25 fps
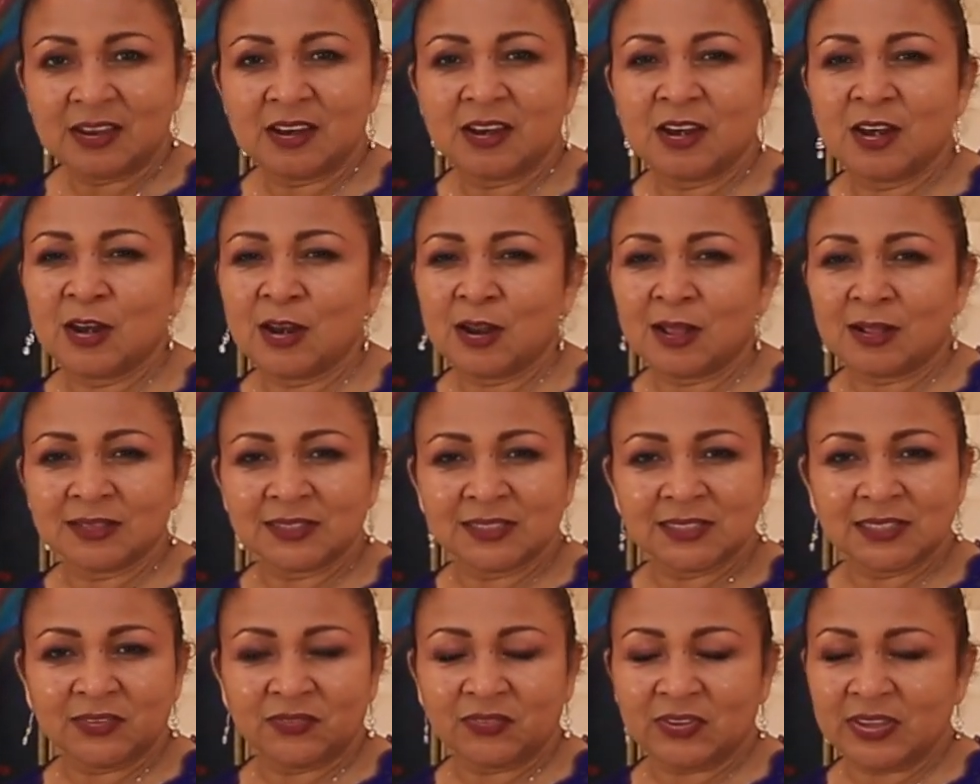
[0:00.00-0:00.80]

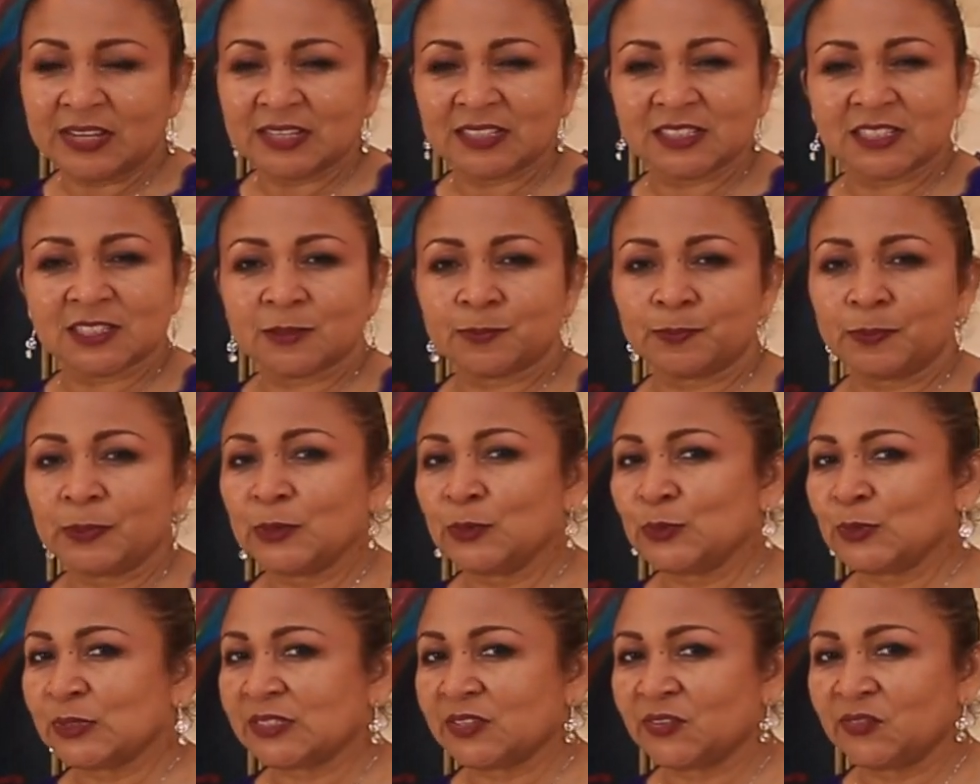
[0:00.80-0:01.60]
Lots of
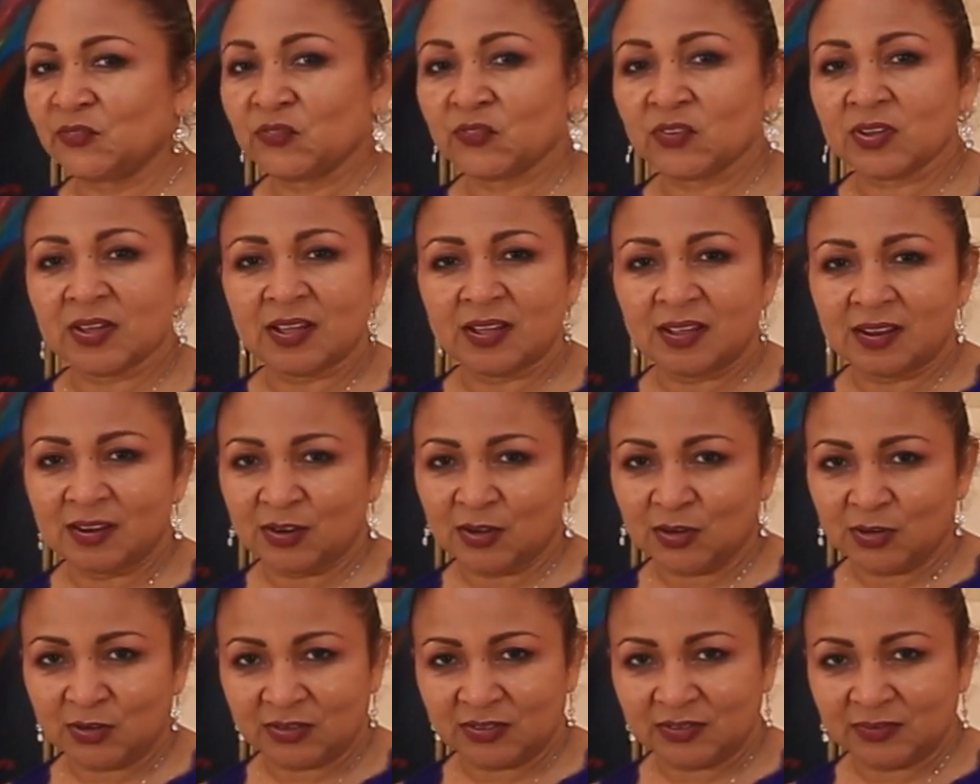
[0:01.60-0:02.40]
explosive
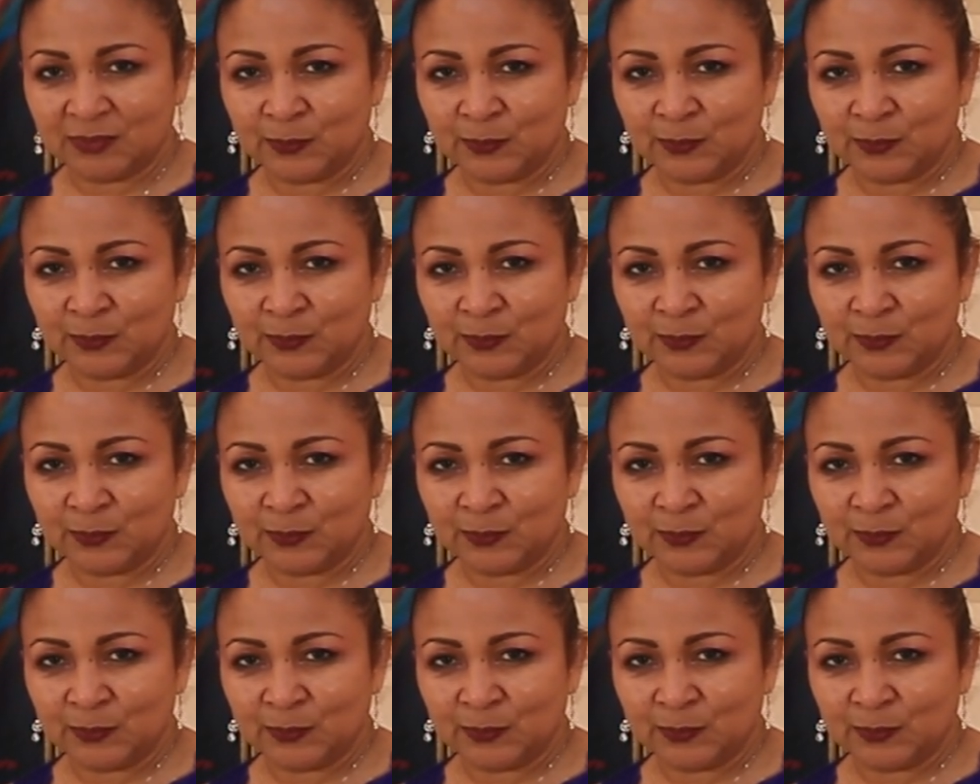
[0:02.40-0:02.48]
color,